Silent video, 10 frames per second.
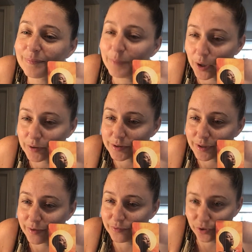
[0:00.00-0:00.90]
Parts
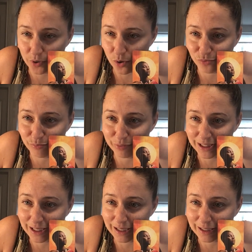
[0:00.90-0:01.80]
of your own
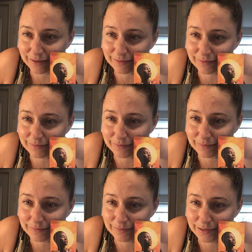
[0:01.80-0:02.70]
being.
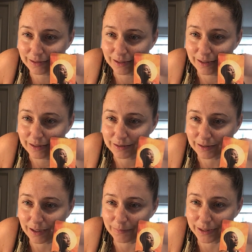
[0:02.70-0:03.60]
To
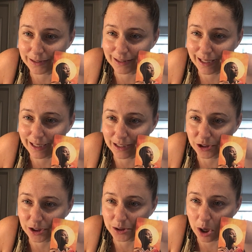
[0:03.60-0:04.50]
come into that
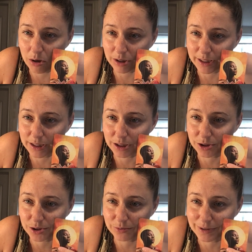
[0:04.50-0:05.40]
ancient
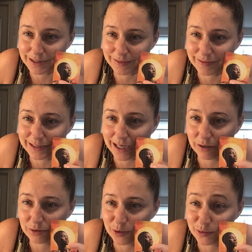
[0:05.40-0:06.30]
knowledge, to receive the
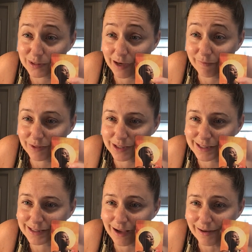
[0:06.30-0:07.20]
downloads of the
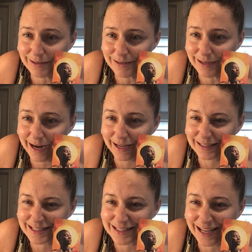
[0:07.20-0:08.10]
sun
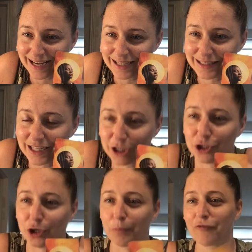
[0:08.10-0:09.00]
and stand in
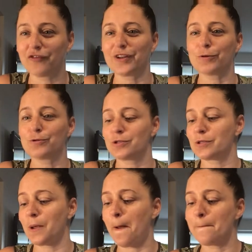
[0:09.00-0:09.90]
your fierce
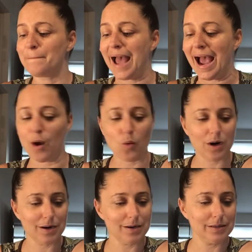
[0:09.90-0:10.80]
power.